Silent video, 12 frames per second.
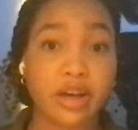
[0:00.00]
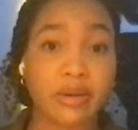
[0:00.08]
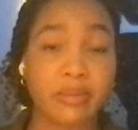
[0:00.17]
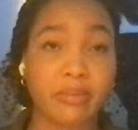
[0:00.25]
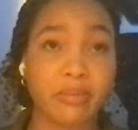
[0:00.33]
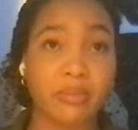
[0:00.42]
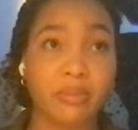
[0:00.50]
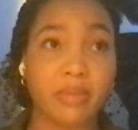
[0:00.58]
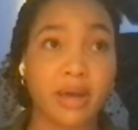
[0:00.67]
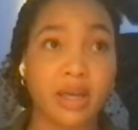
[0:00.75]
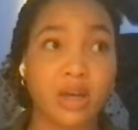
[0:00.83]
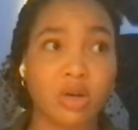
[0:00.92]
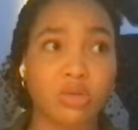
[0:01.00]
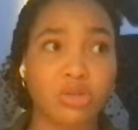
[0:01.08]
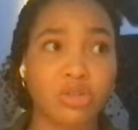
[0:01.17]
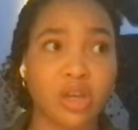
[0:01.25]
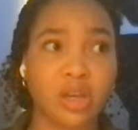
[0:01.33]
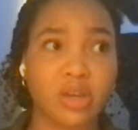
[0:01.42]
um, my
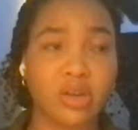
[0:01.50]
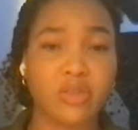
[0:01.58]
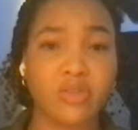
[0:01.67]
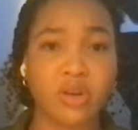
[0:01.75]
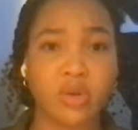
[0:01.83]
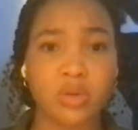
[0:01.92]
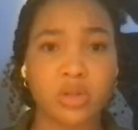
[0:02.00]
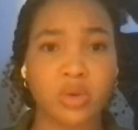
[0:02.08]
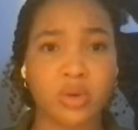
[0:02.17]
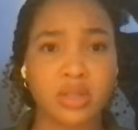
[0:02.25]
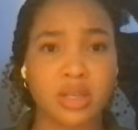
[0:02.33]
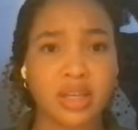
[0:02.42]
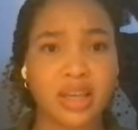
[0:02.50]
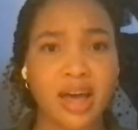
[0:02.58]
coach at Unionville was always like,